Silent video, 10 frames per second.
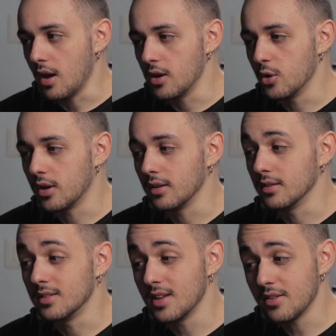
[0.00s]
You
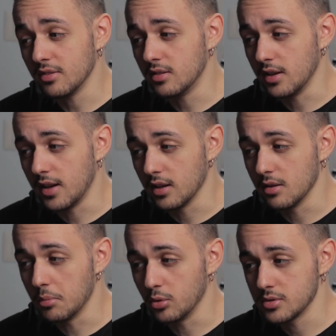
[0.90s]
can definitely get
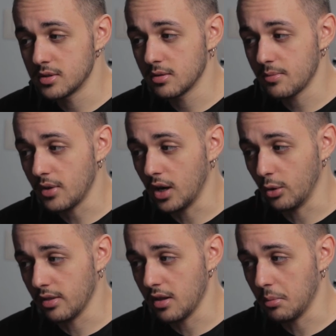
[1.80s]
the most
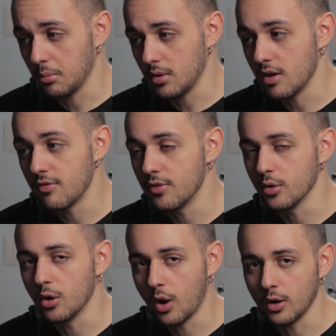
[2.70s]
out of them if
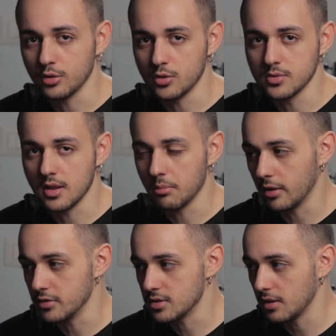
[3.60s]
you know how to use them,
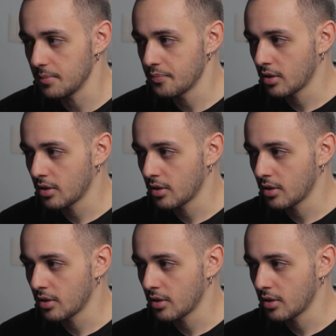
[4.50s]
obviously.